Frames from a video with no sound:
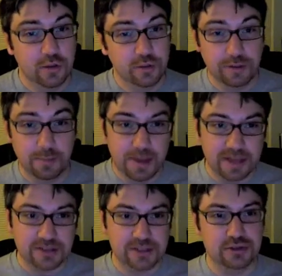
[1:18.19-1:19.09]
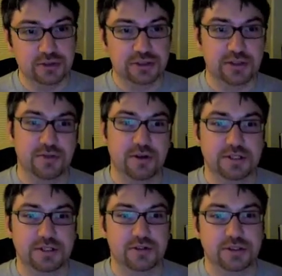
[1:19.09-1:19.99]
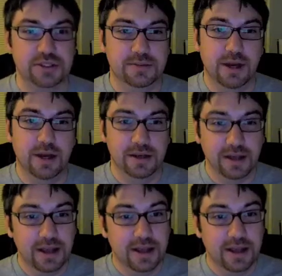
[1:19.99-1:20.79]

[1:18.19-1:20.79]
with the best interest of their districts in mind.